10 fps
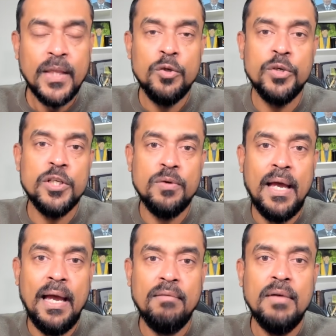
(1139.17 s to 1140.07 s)
you need to
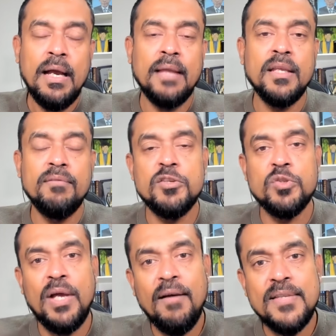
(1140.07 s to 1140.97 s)
have. And then once
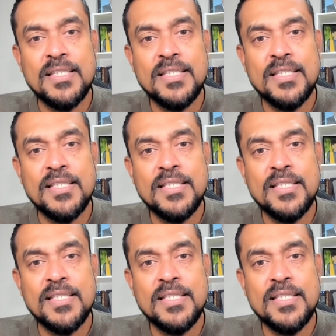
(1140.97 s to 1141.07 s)
you have these